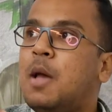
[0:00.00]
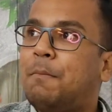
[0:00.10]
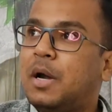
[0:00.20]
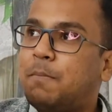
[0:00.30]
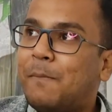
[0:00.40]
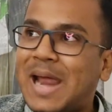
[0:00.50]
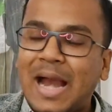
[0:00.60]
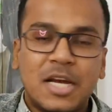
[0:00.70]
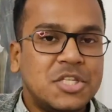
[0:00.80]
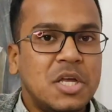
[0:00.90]
but
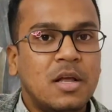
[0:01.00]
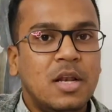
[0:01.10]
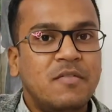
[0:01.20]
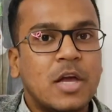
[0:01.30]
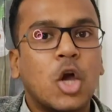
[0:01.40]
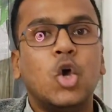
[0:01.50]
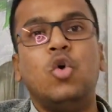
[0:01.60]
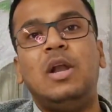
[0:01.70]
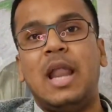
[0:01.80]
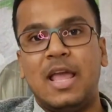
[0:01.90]
practicing living a
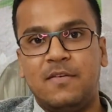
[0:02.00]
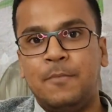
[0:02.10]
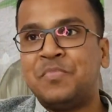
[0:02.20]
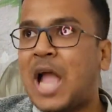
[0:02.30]
good life.